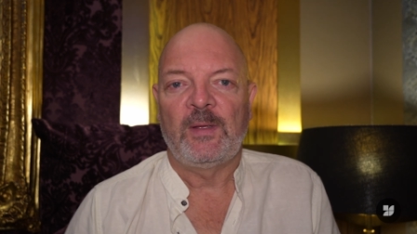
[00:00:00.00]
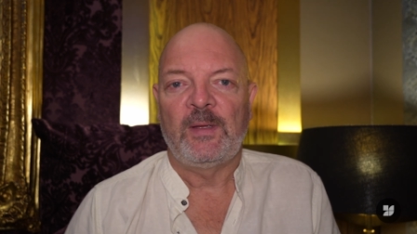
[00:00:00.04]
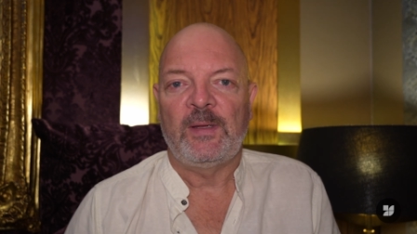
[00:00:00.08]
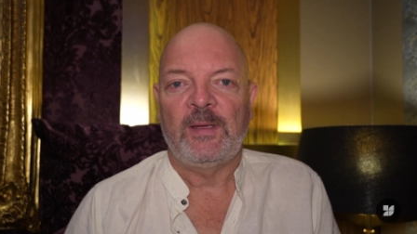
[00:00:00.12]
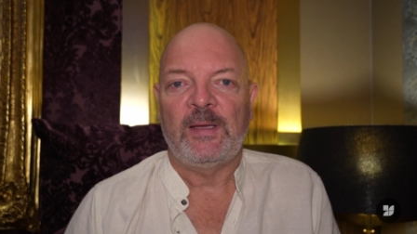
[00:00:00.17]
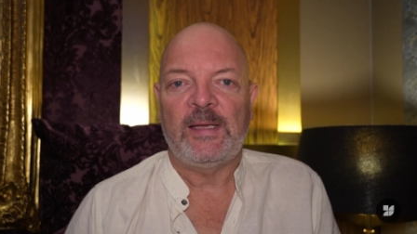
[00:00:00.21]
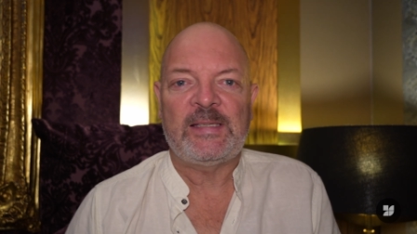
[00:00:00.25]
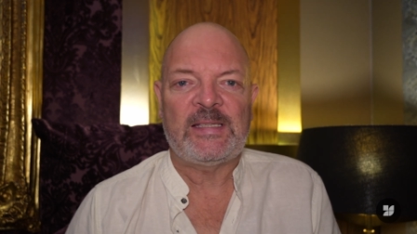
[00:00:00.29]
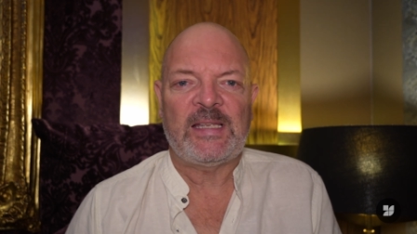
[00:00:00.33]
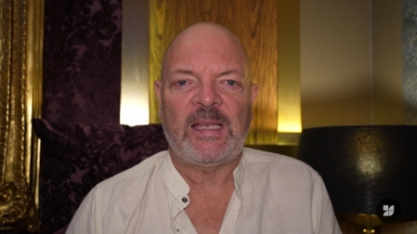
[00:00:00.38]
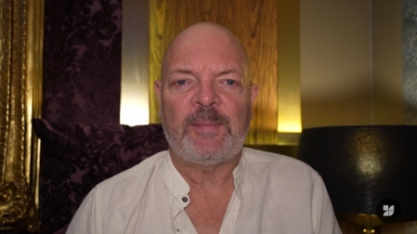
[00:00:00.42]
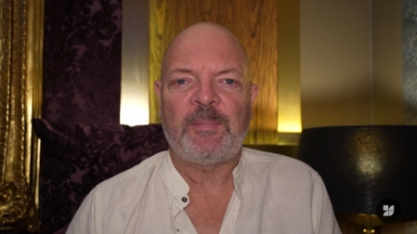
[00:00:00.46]

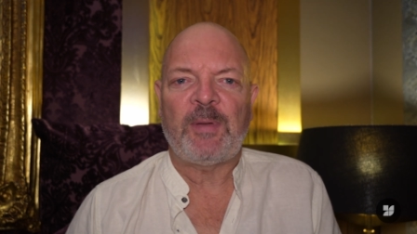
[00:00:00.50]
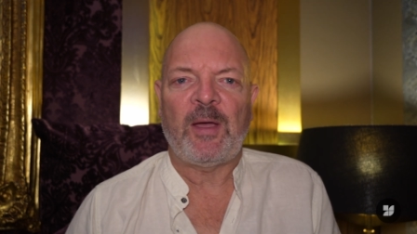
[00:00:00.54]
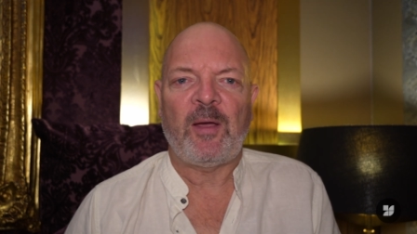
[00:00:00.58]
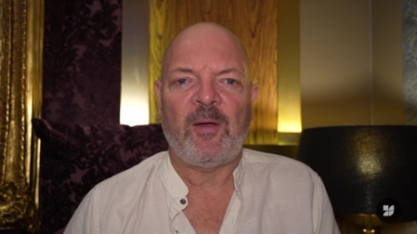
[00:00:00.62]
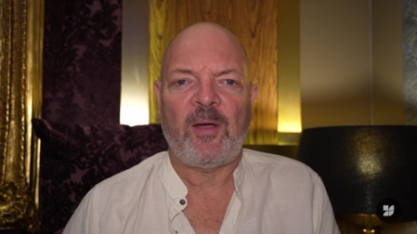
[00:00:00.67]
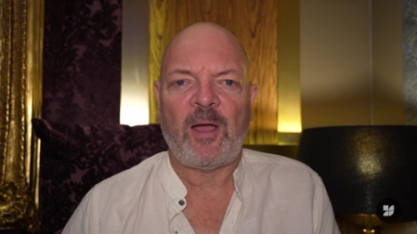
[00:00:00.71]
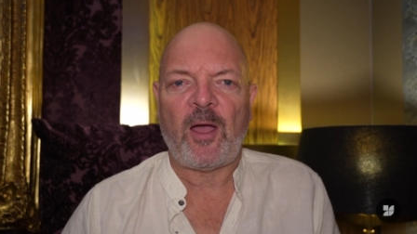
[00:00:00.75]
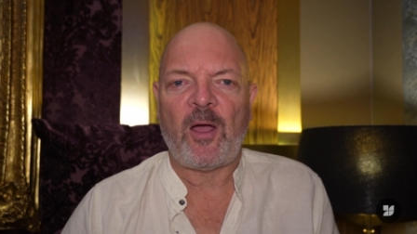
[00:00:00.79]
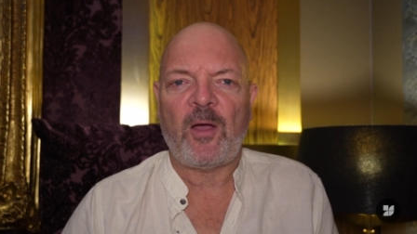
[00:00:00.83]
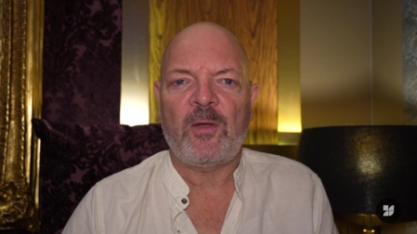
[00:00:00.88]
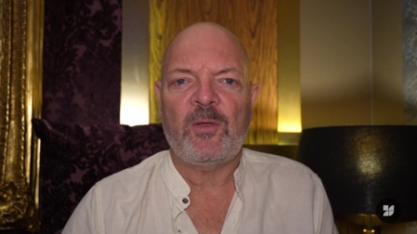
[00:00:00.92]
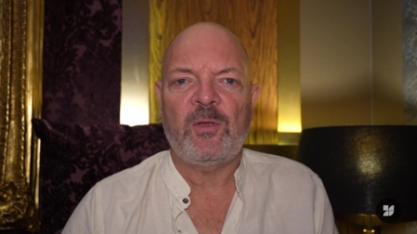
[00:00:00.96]
Is it about
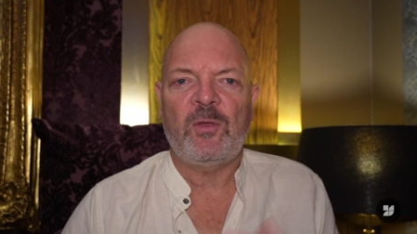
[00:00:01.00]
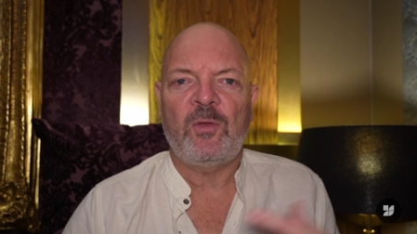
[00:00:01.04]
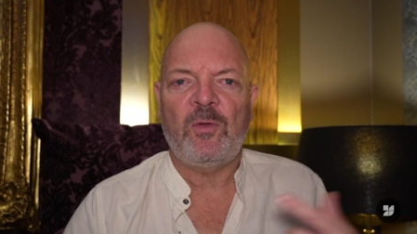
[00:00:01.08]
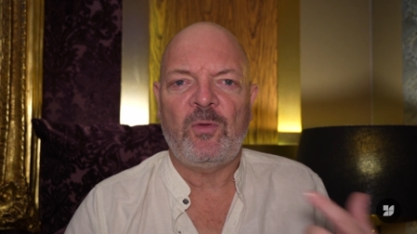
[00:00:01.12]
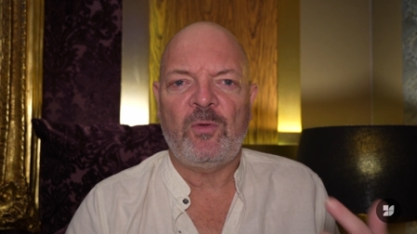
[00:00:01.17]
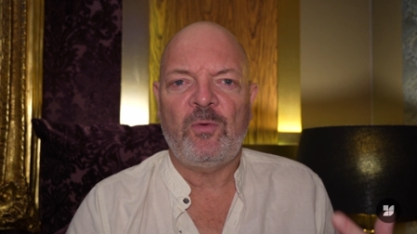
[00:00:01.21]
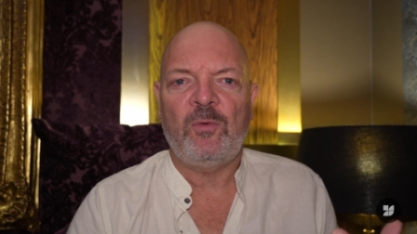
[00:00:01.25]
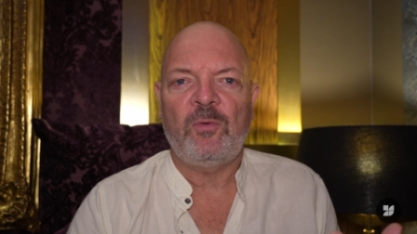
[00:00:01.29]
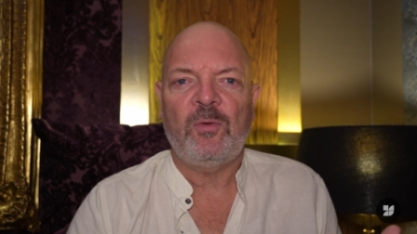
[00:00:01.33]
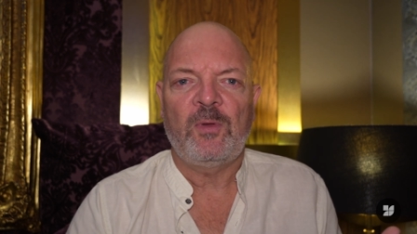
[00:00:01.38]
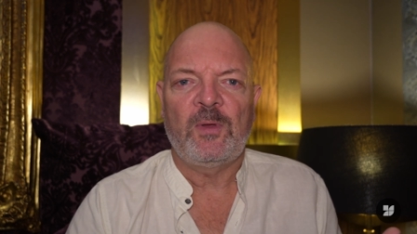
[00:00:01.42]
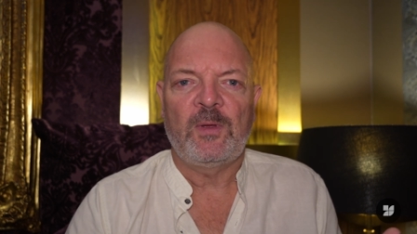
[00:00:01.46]
how
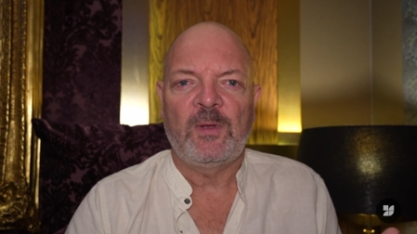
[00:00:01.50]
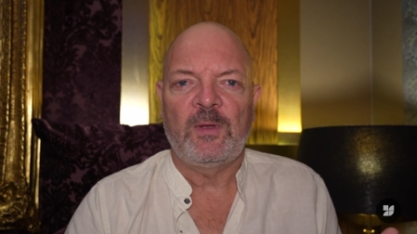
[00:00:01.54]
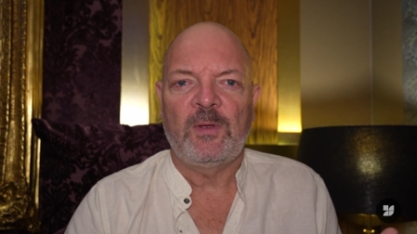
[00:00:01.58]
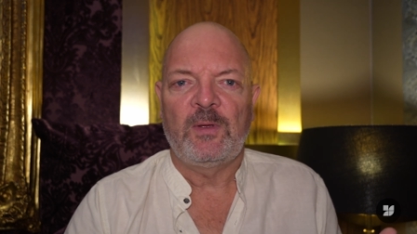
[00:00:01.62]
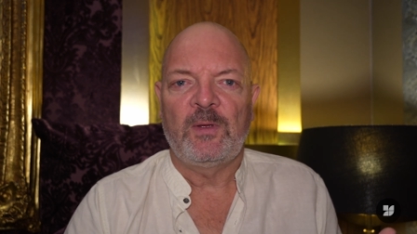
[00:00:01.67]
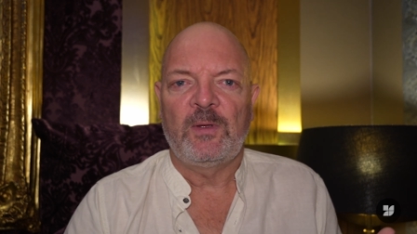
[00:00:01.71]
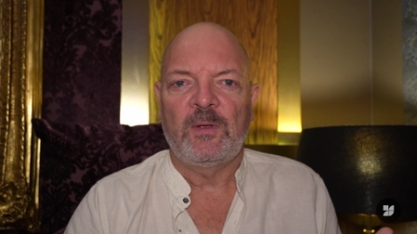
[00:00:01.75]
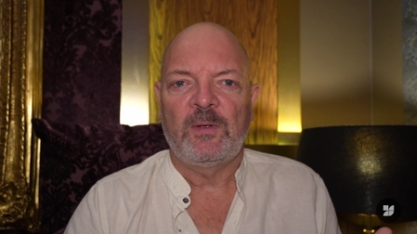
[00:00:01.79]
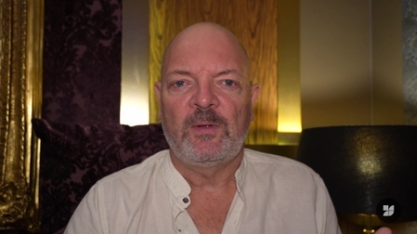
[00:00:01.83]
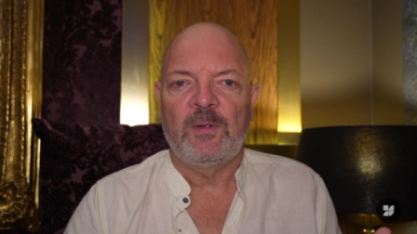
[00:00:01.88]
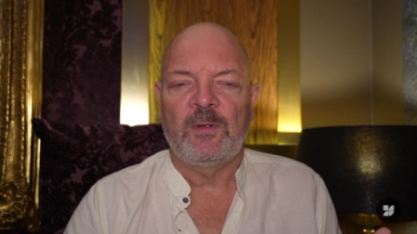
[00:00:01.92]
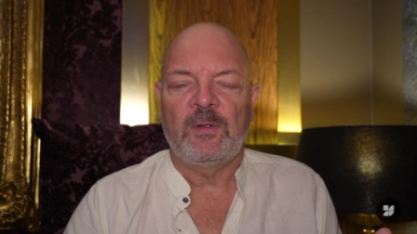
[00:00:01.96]
you
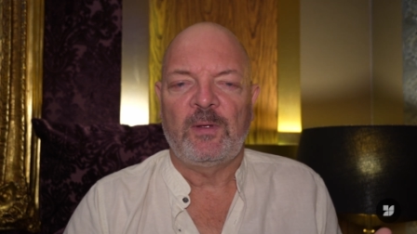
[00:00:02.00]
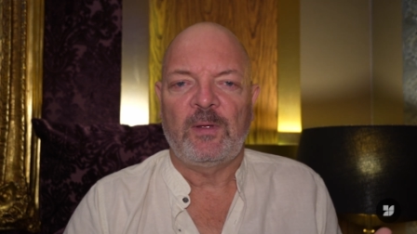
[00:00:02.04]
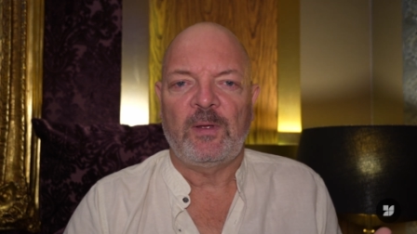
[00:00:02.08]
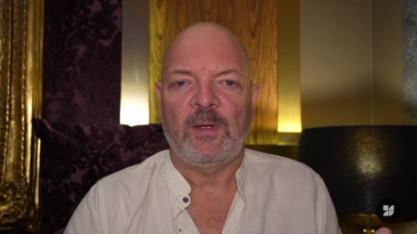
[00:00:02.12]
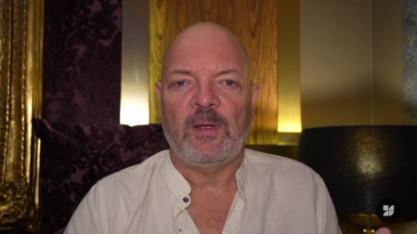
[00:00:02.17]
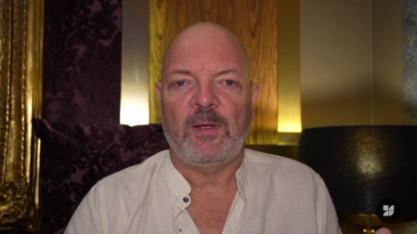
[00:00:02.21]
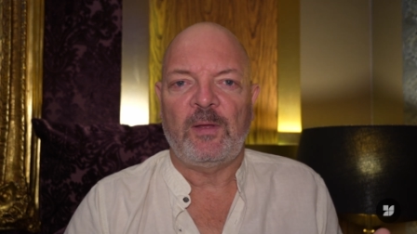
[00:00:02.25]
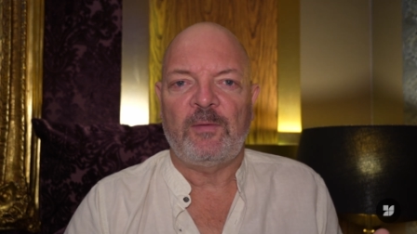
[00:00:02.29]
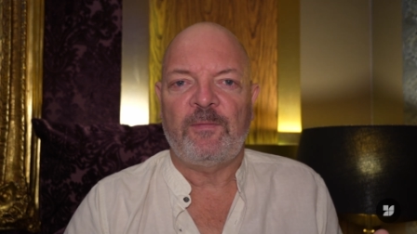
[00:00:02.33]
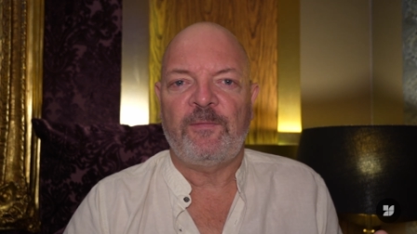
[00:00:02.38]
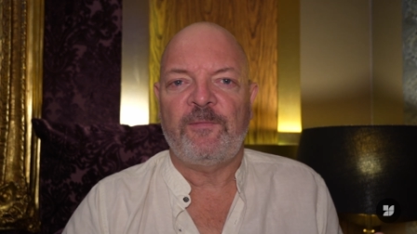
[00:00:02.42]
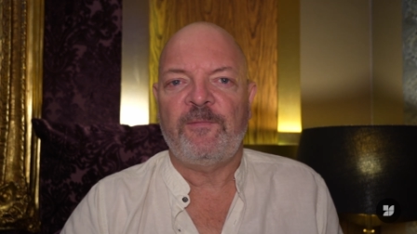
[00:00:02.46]

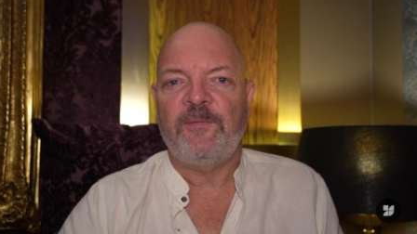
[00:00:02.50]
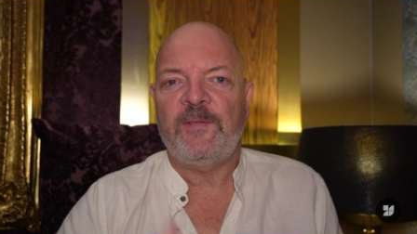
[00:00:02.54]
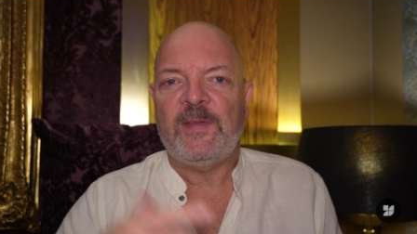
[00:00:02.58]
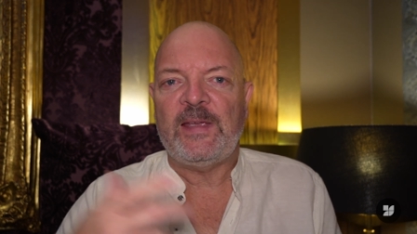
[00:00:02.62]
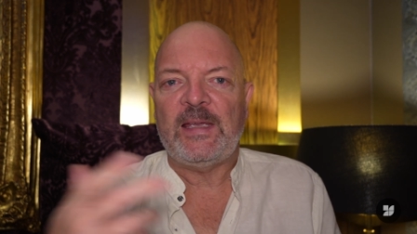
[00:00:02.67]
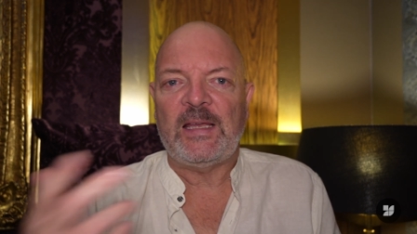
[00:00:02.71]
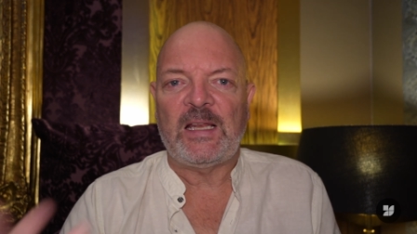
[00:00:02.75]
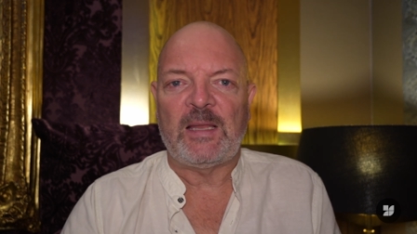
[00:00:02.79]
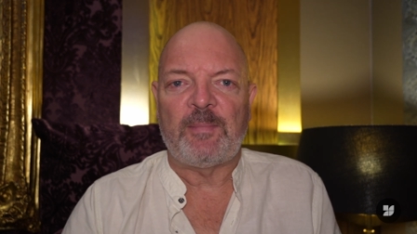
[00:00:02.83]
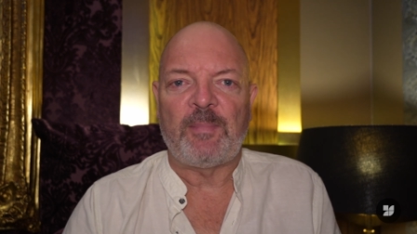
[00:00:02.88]
feel